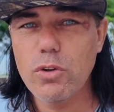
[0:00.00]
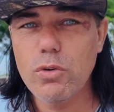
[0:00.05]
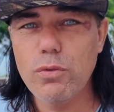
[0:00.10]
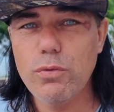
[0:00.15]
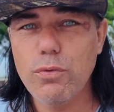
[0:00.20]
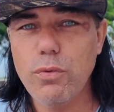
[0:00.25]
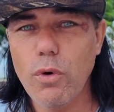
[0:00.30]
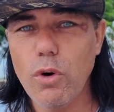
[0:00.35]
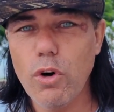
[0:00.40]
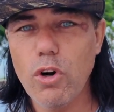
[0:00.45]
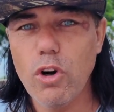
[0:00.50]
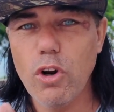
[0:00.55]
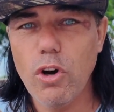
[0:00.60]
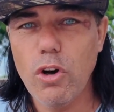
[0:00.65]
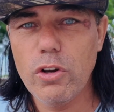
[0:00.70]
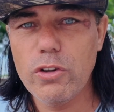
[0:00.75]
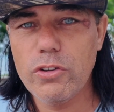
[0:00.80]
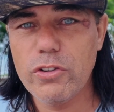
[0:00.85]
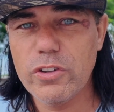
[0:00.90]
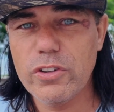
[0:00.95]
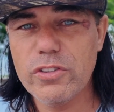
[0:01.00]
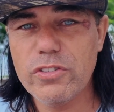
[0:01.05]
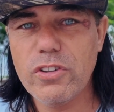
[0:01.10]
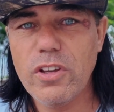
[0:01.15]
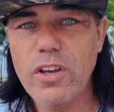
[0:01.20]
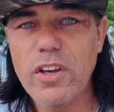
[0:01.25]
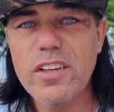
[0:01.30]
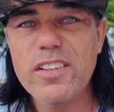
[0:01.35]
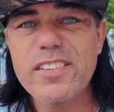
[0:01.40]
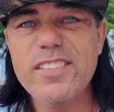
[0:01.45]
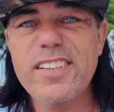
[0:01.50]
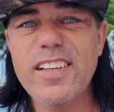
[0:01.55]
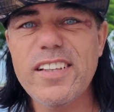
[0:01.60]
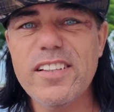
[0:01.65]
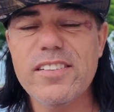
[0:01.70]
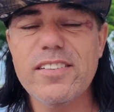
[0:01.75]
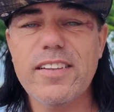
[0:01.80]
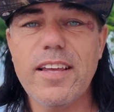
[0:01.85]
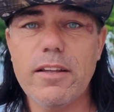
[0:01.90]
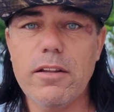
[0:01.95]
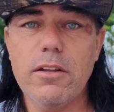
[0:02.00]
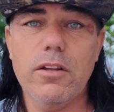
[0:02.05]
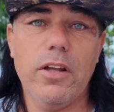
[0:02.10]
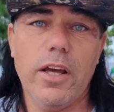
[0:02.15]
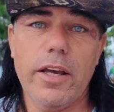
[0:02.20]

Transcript: to 4 launches since that